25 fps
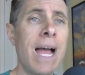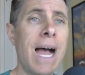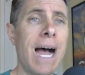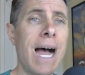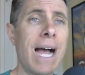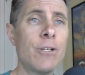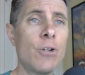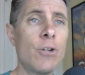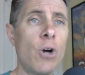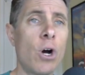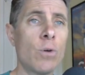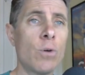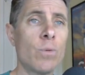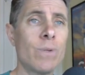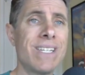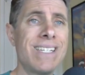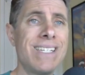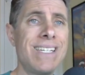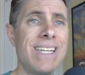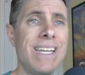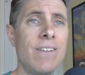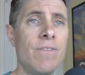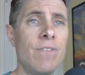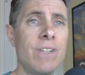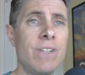I talked with
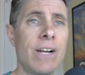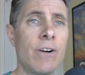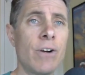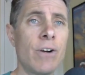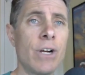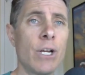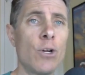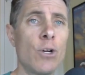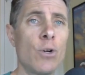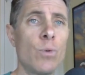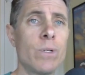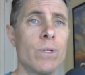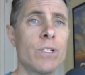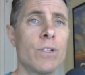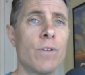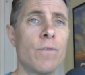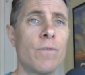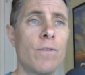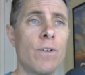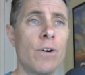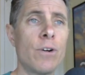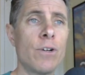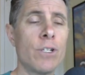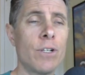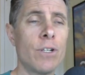Steve Deering, who was the
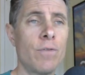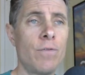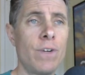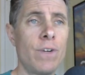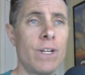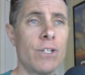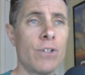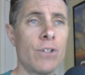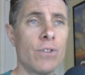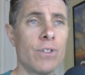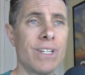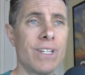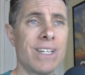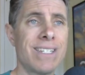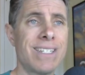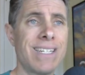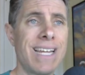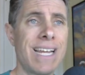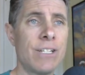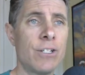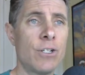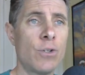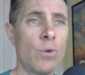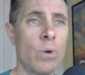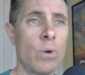first official
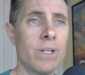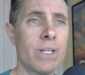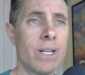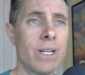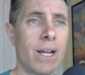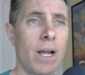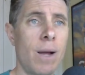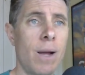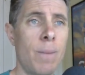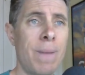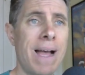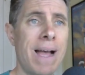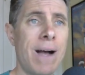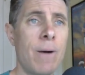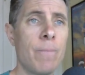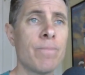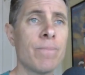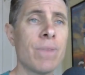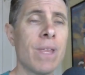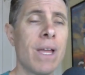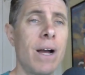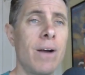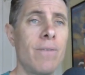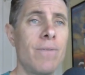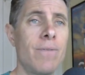success story to come out
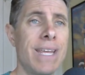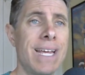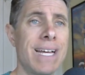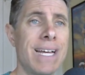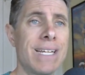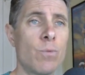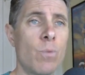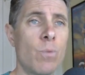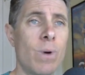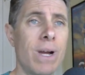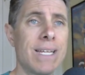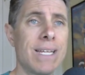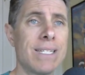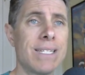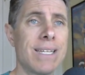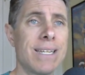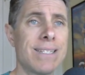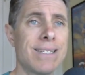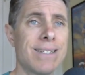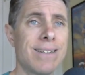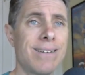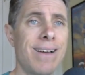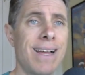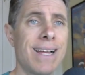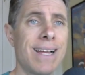of the SYS
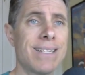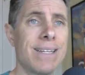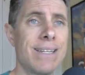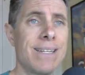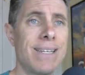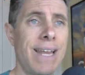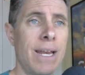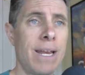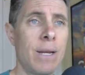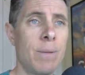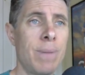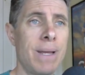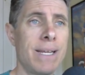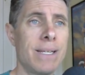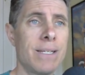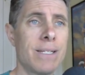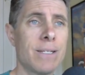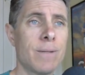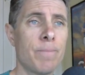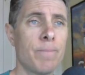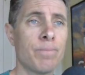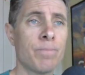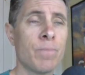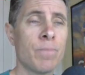Select database.